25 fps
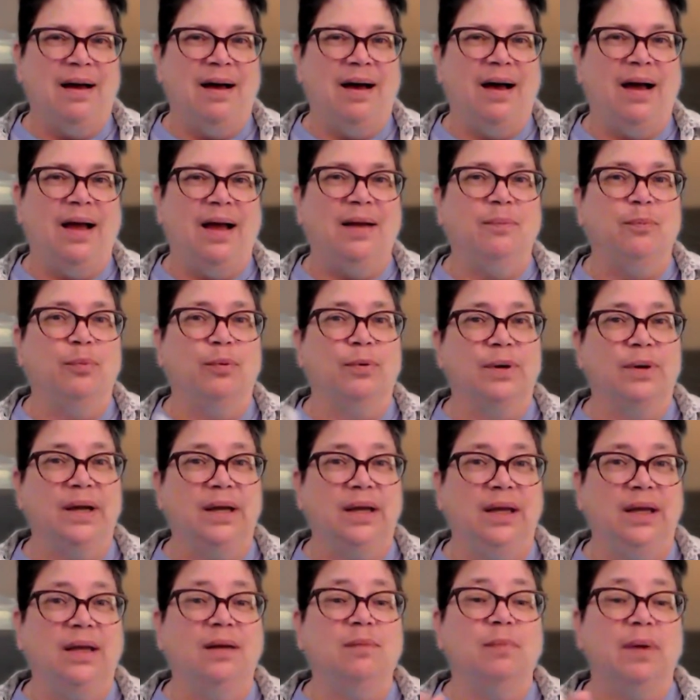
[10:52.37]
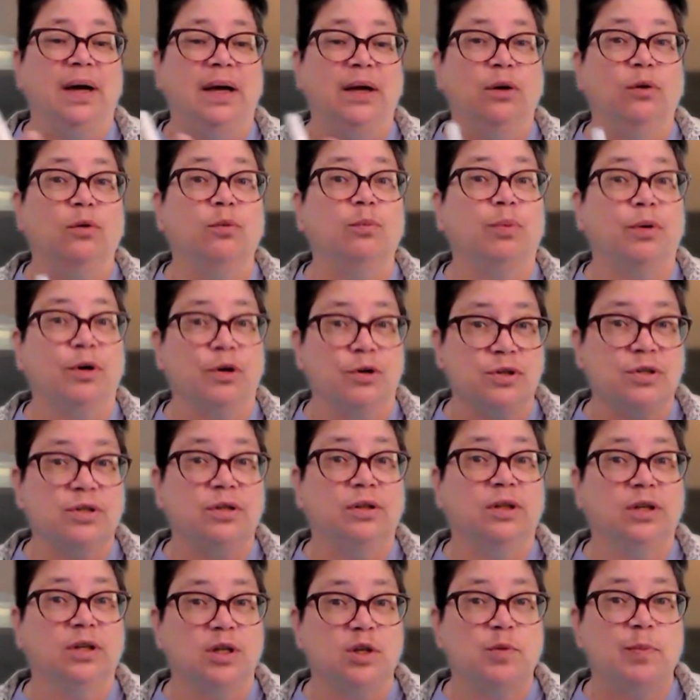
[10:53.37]
I bring in my own
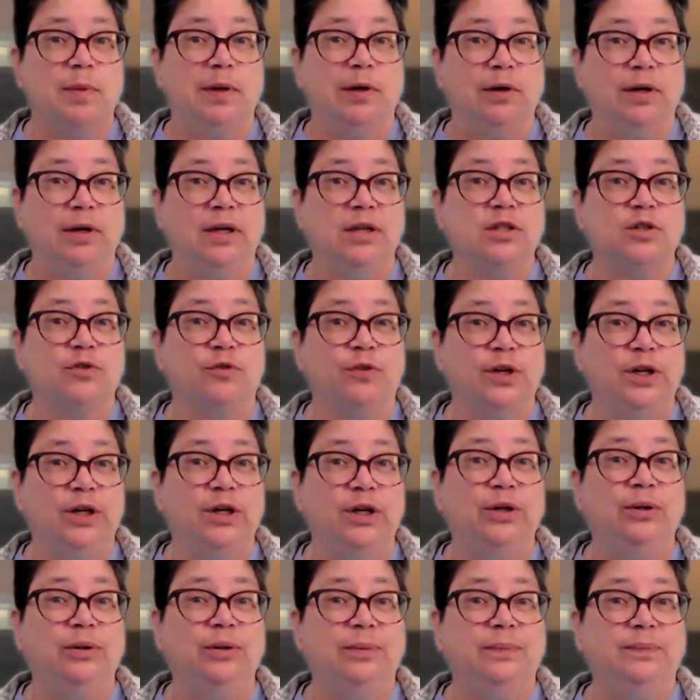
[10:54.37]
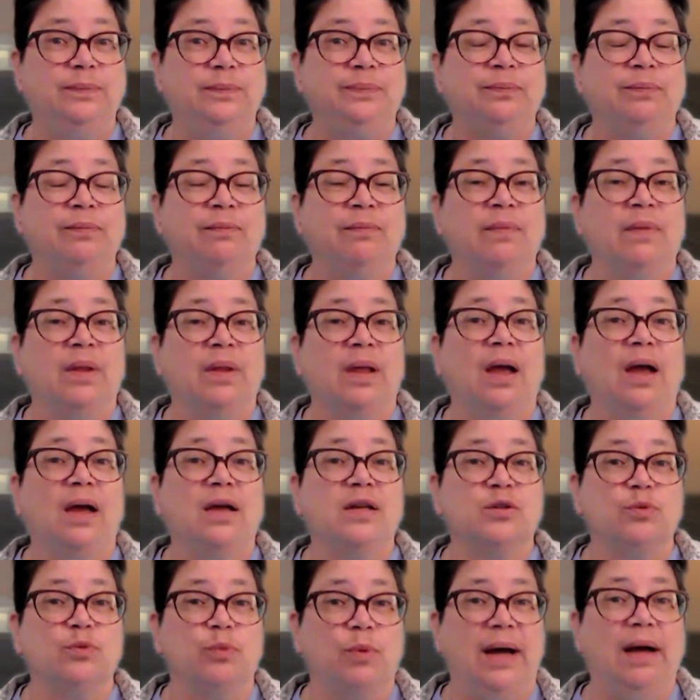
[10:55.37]
personal experience for you,
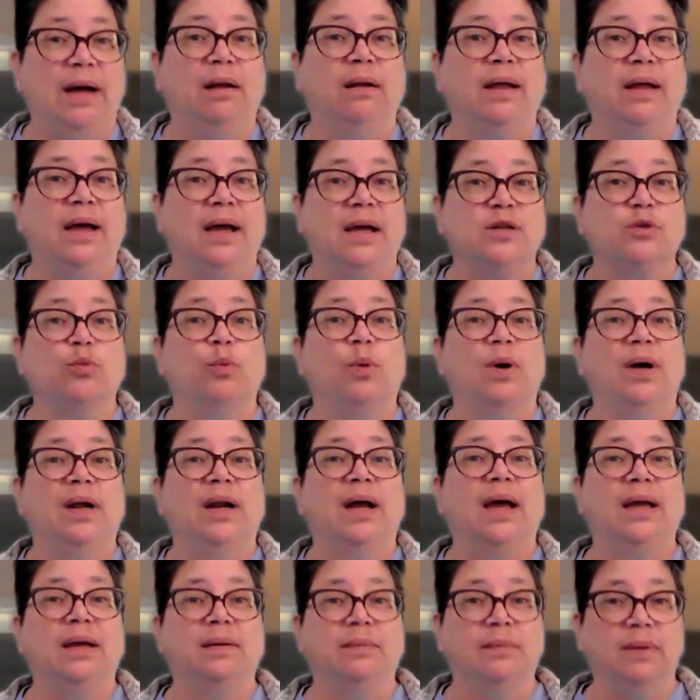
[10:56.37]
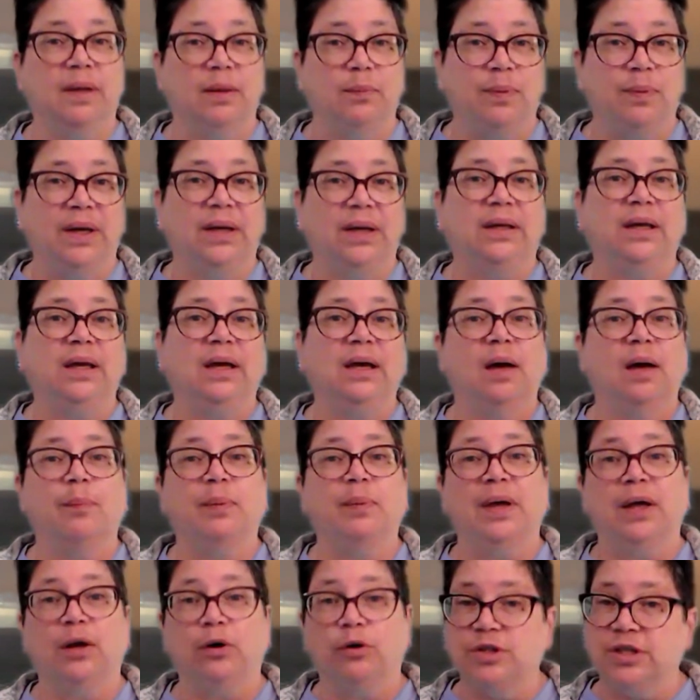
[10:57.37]
as well as what I am picking
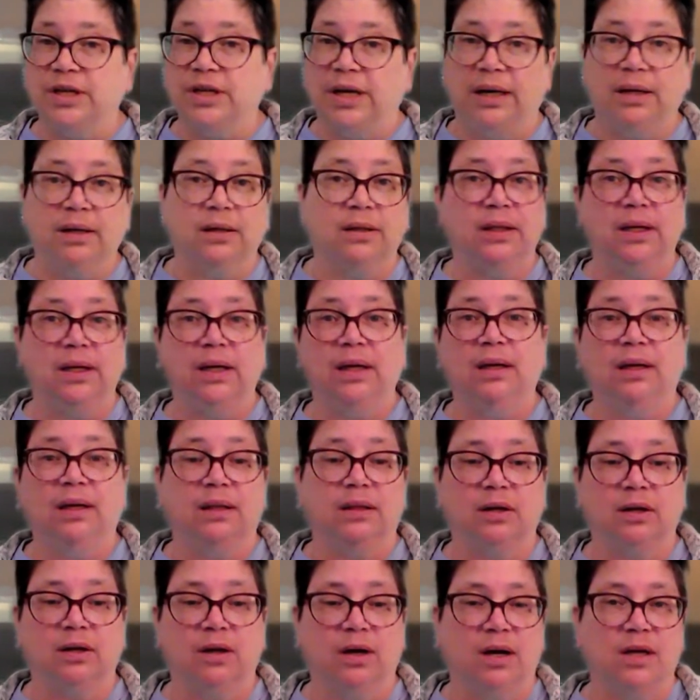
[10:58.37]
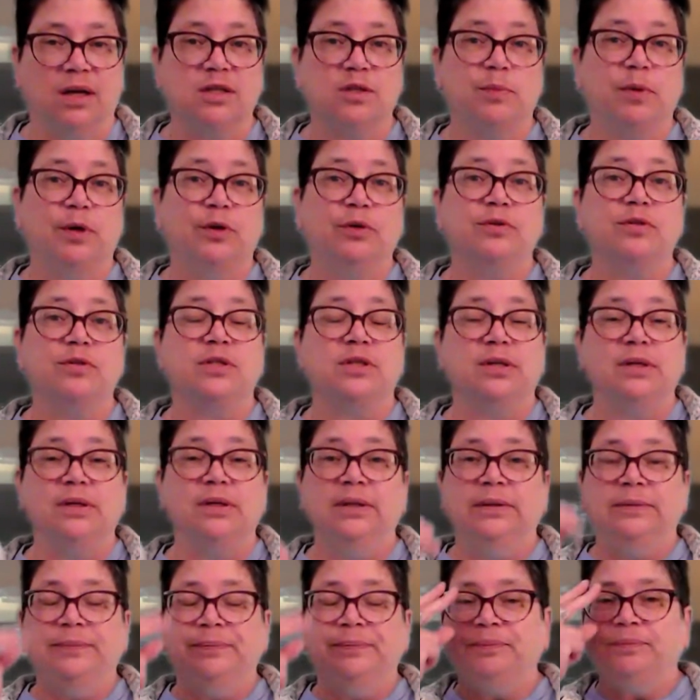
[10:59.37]
up energetically in the cosmos,
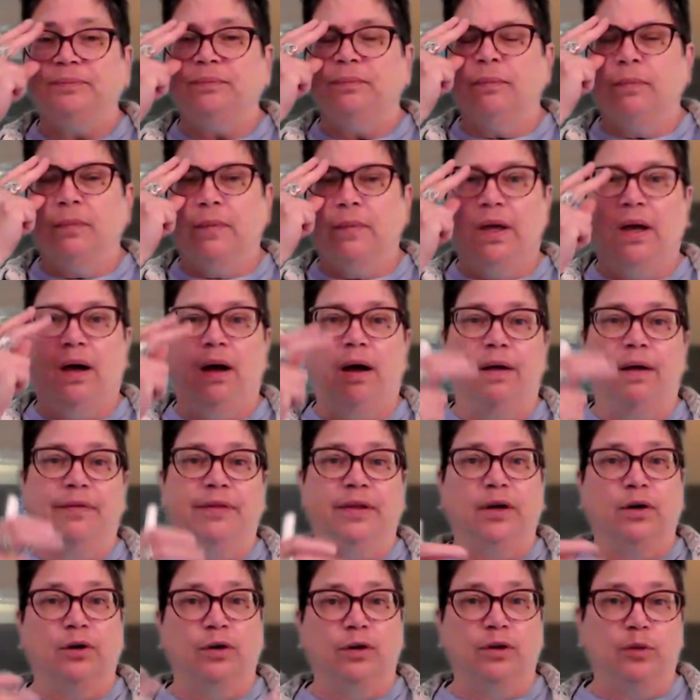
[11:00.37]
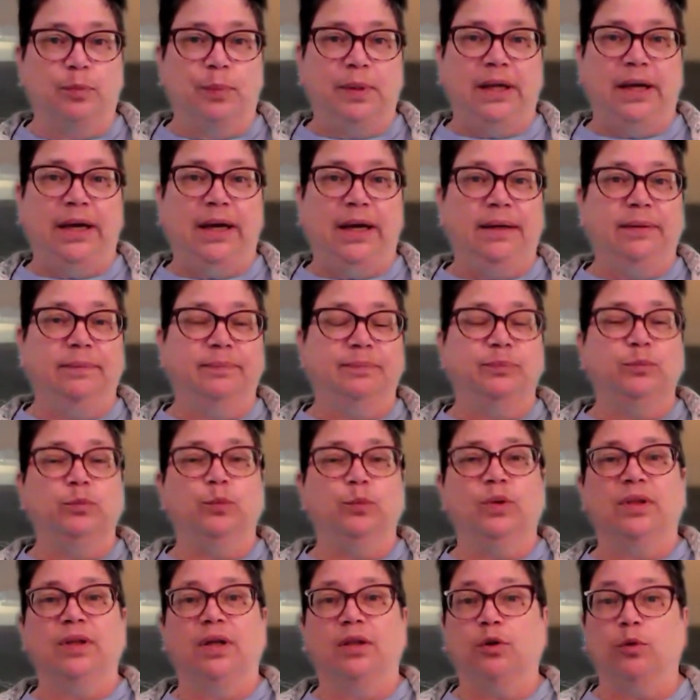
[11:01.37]
on the earth plane
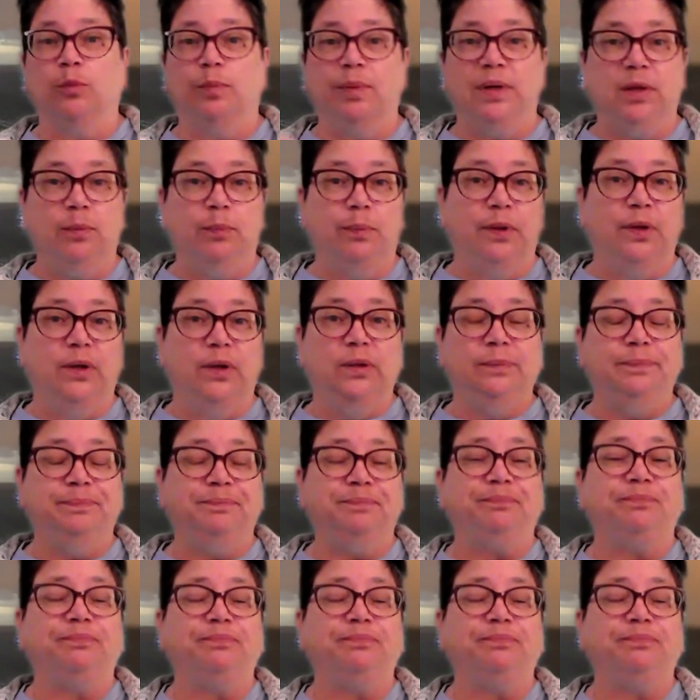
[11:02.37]
with other people,